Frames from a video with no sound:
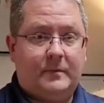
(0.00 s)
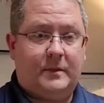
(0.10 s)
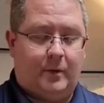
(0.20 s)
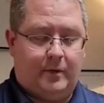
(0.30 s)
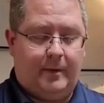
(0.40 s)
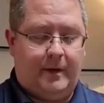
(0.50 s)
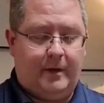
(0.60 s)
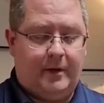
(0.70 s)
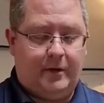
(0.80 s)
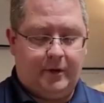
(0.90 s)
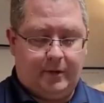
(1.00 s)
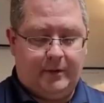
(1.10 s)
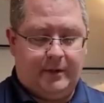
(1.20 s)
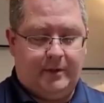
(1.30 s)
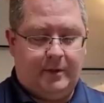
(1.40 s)
So depending on your
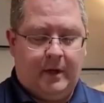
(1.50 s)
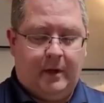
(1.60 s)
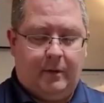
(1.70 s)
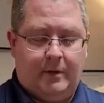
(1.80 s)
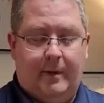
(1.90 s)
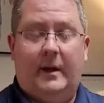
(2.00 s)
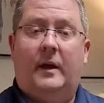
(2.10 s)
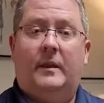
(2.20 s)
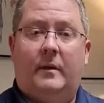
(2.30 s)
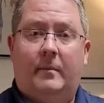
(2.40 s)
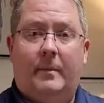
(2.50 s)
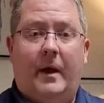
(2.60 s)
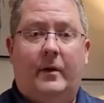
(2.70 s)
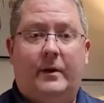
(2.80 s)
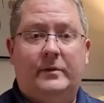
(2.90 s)
usage, but depending on the
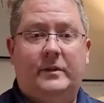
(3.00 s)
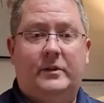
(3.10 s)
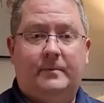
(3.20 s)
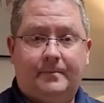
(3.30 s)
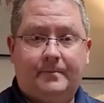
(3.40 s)
battery usage.